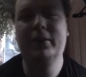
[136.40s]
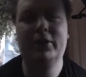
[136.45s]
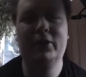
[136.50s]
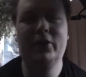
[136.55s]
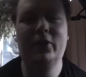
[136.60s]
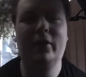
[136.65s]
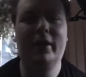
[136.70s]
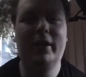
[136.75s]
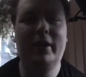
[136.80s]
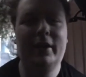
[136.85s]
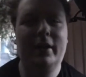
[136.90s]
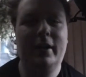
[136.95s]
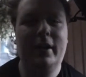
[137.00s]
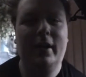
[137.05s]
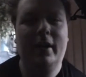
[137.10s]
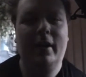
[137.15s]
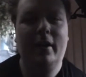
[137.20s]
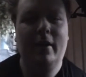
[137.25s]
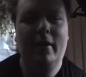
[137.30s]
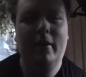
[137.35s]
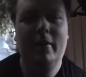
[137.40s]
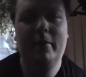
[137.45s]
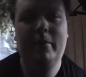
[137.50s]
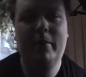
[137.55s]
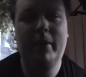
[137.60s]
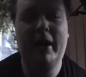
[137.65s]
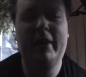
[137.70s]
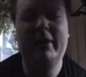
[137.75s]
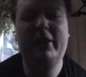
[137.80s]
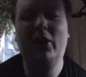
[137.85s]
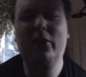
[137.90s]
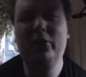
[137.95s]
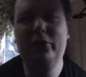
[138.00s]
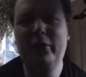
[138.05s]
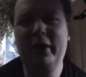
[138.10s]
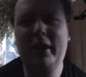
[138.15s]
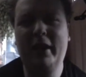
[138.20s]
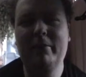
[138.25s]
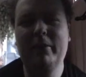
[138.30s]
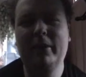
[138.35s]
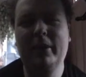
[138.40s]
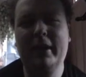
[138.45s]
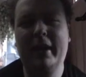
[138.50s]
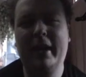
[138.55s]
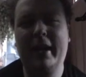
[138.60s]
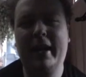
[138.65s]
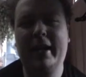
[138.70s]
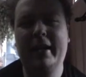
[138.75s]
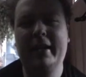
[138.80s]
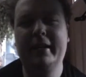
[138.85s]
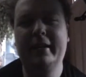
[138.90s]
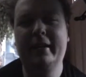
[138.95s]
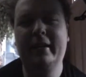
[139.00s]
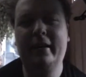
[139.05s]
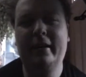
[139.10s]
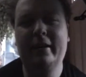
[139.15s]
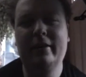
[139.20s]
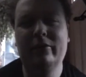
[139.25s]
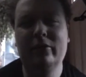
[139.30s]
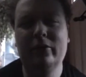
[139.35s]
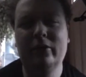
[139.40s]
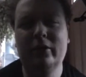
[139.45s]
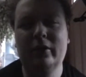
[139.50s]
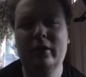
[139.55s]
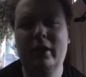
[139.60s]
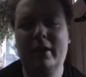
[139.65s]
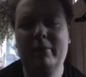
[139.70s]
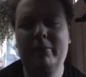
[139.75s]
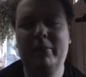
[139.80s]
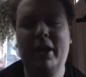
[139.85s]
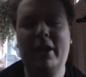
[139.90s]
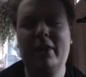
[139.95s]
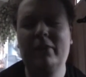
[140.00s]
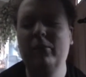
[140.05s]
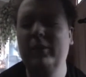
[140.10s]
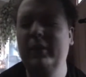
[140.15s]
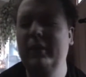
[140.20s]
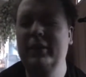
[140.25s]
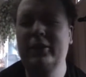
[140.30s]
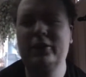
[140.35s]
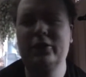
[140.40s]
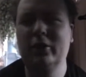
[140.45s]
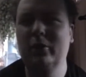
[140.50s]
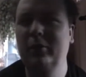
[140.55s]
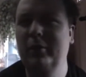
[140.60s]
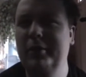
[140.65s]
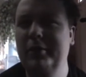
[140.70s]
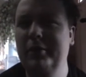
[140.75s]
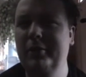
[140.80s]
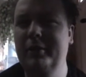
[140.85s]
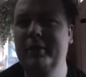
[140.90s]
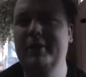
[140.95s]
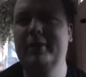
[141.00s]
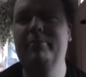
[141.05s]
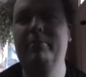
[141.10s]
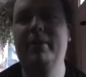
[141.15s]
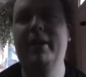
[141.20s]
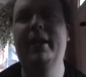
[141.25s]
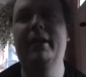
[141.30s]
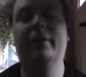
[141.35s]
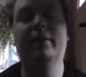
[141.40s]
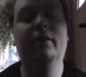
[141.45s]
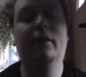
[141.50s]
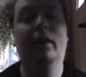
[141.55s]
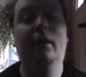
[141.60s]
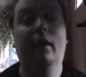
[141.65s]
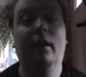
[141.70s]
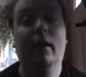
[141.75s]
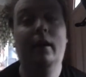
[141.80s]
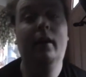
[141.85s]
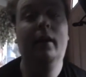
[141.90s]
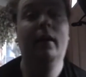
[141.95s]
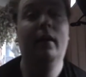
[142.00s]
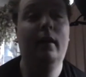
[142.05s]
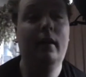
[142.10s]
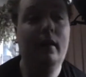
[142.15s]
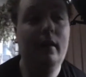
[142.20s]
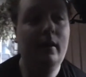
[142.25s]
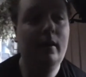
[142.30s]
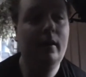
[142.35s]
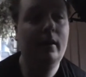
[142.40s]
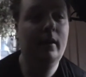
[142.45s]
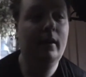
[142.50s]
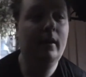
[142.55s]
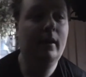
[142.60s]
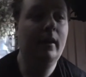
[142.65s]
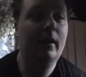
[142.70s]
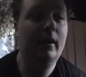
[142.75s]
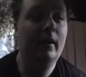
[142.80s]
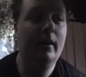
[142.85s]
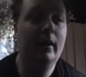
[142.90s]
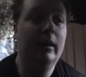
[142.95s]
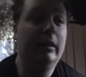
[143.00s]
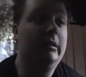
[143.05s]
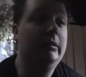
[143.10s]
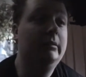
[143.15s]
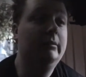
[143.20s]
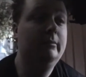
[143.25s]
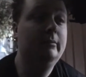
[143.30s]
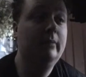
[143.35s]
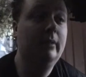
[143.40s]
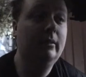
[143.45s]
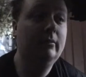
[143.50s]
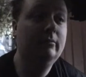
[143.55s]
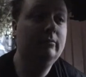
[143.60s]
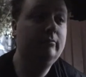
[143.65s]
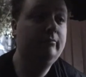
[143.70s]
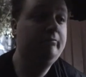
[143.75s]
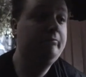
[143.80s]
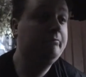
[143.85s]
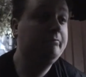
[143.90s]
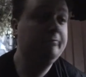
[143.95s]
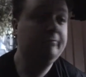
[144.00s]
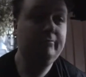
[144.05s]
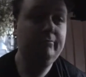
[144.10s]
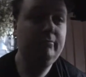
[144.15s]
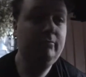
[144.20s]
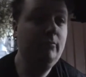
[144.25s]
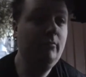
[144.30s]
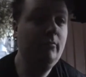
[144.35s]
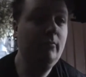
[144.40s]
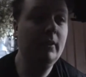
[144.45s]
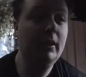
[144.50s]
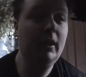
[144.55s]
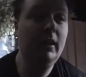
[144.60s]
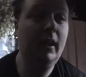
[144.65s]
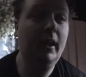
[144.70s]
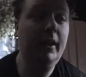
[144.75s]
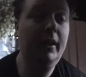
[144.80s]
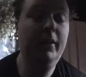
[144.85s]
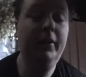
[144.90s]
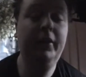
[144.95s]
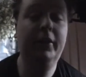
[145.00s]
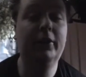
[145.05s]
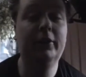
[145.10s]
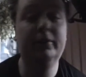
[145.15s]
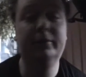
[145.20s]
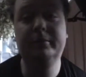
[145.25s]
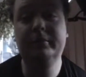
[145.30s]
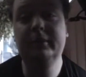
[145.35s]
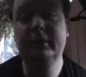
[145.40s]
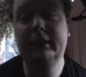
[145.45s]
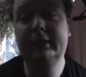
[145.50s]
enjoy it, but I don't think I'm going to hate it either. I'm not really sure what to expect. I don't know.